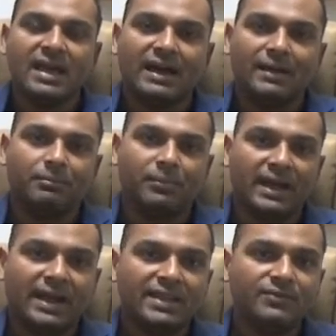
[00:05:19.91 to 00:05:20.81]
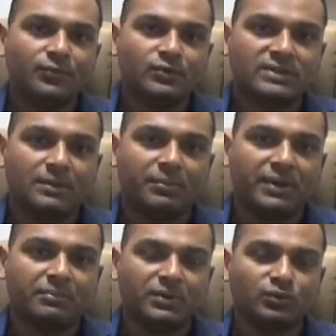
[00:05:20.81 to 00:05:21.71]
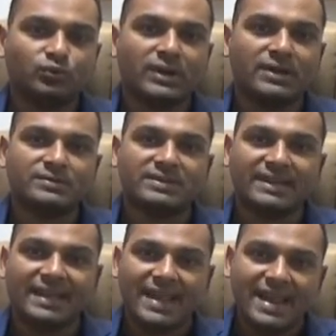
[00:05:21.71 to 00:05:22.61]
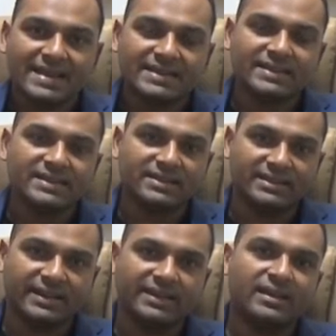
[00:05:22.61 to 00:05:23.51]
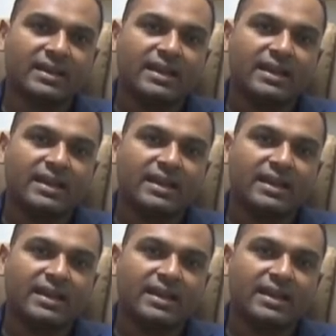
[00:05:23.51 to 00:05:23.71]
I am planning for September 2018 intake,